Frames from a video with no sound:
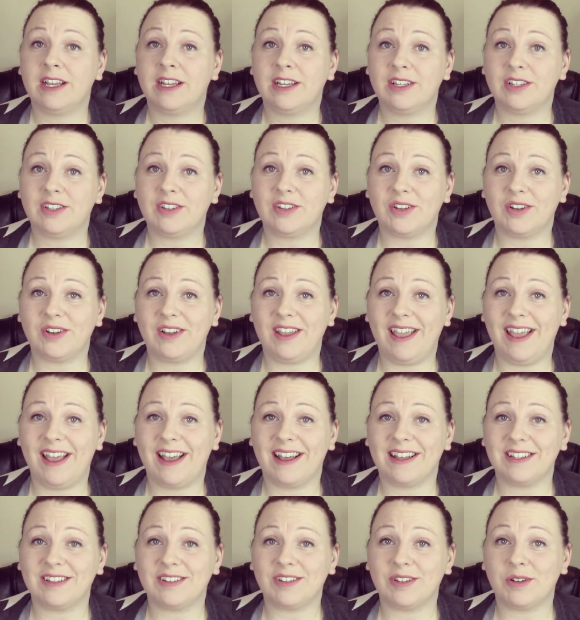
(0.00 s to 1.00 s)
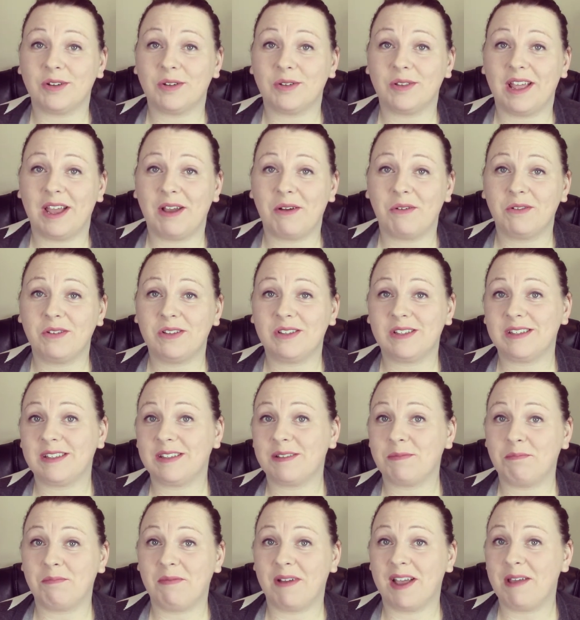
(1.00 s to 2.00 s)
so yeah, so that was
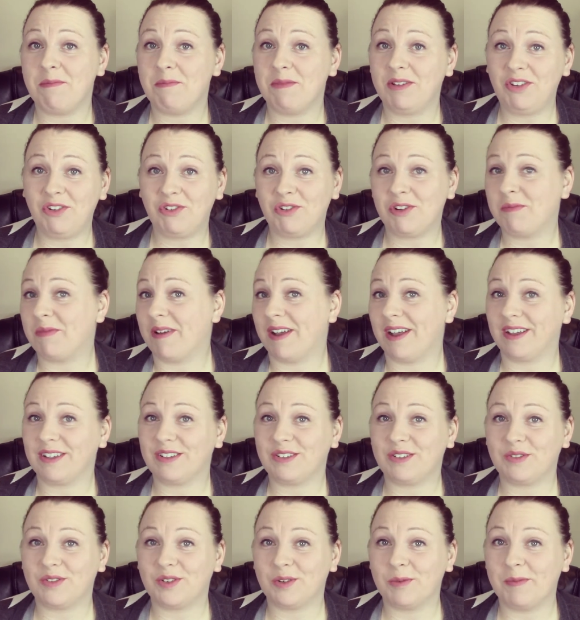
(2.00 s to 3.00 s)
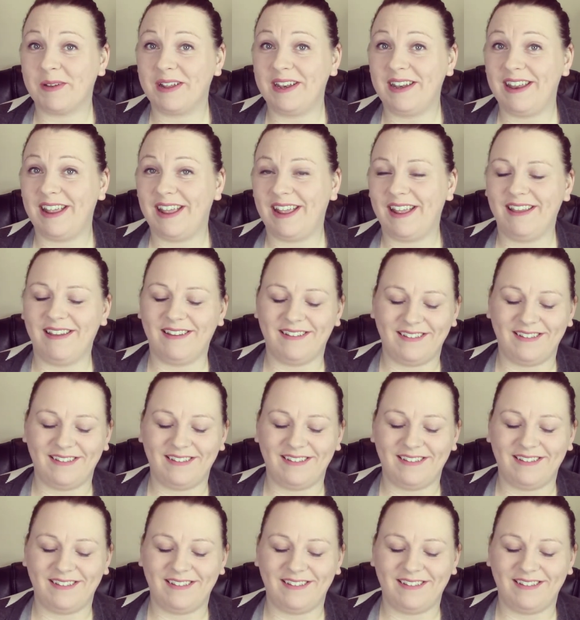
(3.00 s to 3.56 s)
my mystery box for Monday.